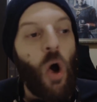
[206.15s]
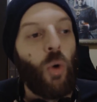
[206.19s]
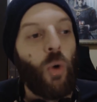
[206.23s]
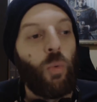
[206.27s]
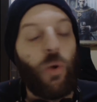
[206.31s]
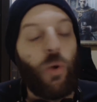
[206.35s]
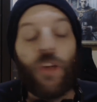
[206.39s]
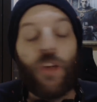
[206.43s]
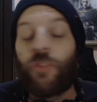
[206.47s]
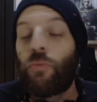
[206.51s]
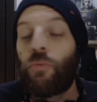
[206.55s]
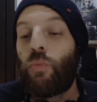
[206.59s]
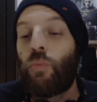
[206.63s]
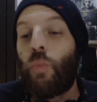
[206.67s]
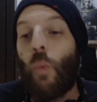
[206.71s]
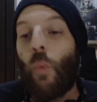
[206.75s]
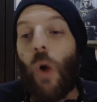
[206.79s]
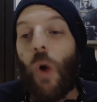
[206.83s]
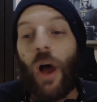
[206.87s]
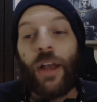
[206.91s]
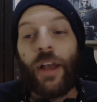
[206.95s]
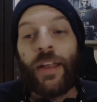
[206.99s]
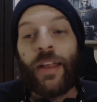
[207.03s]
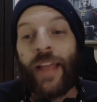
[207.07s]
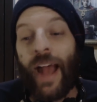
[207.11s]
With
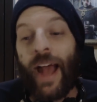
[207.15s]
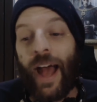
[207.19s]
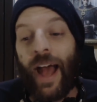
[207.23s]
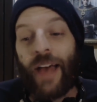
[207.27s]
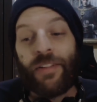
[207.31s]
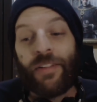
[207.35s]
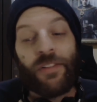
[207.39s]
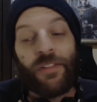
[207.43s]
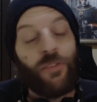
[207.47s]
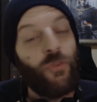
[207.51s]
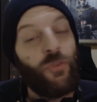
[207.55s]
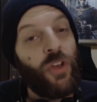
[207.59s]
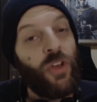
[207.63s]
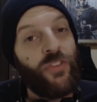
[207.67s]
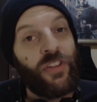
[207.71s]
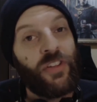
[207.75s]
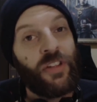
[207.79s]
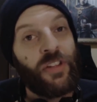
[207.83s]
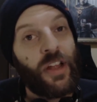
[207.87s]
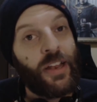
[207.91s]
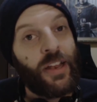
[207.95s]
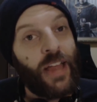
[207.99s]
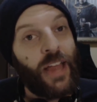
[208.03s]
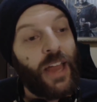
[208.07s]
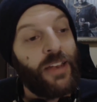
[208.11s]
one cast of
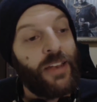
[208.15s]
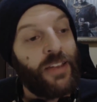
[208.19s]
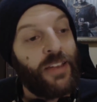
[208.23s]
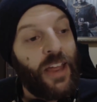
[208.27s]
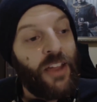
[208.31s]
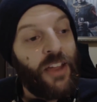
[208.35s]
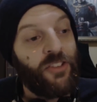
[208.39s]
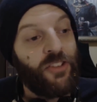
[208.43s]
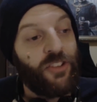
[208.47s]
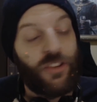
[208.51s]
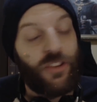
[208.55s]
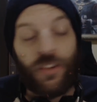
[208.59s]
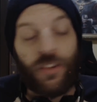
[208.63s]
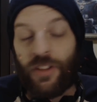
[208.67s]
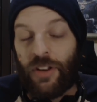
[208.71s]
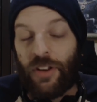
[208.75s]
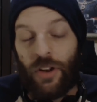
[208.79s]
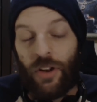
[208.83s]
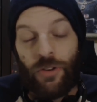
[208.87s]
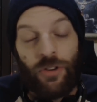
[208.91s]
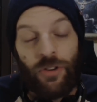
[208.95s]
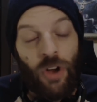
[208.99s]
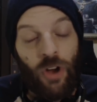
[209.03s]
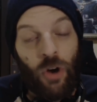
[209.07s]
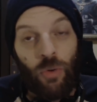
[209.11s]
Weavis Incantations, you
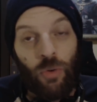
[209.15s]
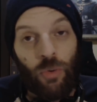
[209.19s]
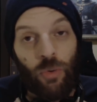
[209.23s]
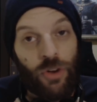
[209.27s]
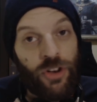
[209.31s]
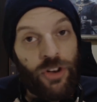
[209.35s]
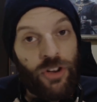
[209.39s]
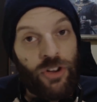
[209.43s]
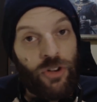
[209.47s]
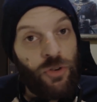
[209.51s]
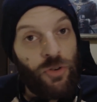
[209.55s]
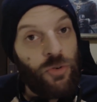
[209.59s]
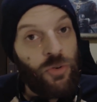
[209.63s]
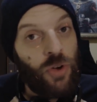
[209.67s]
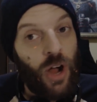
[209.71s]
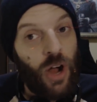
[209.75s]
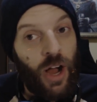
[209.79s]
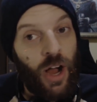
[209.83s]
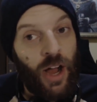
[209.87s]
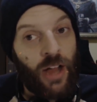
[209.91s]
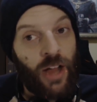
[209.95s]
know, no renew